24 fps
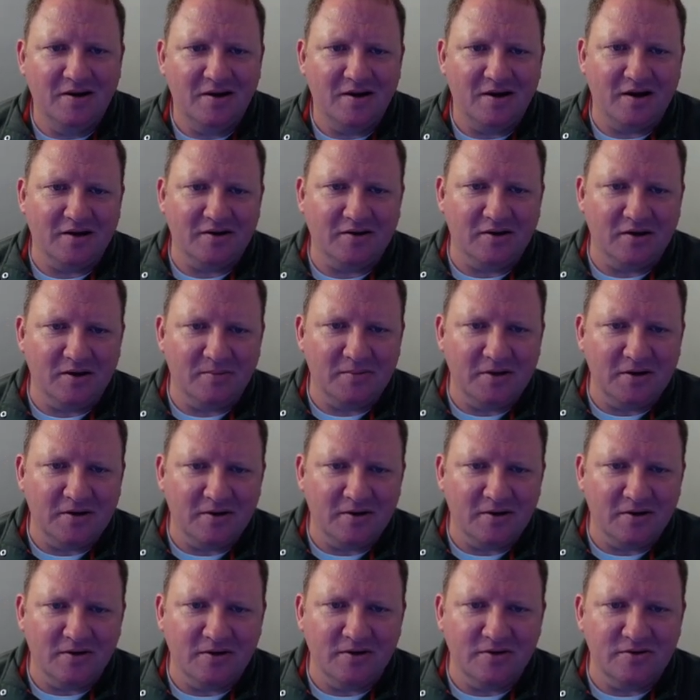I can come in
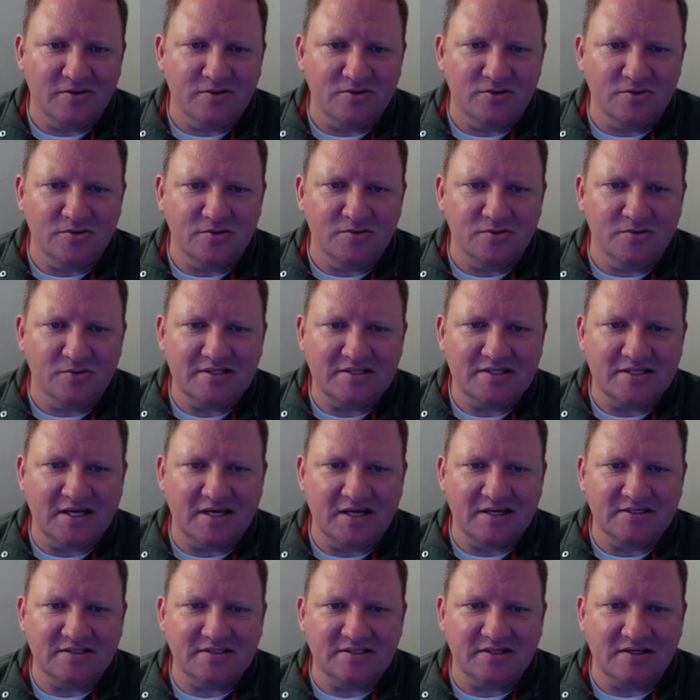here and do
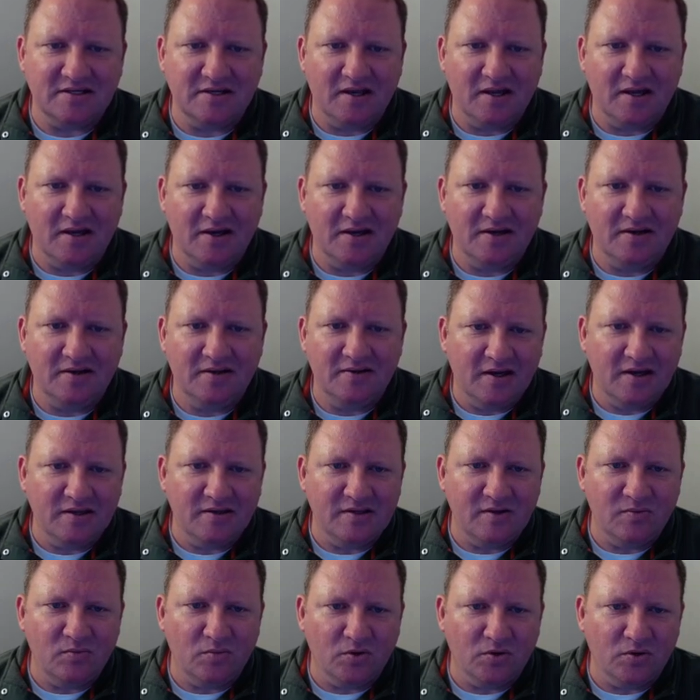text align, and
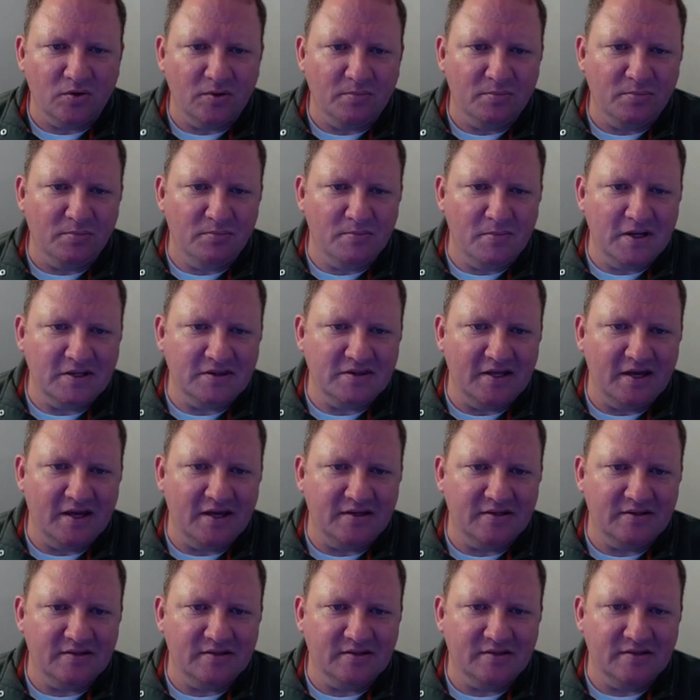then we're going to make that
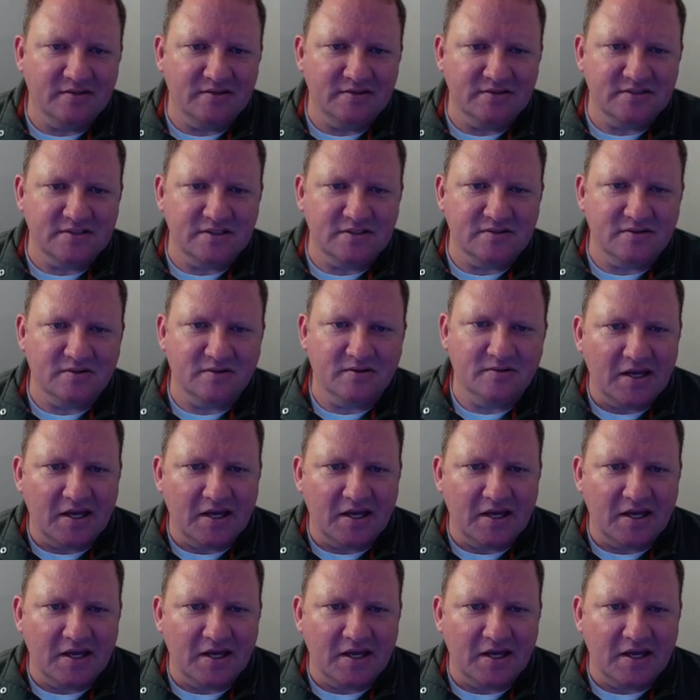center.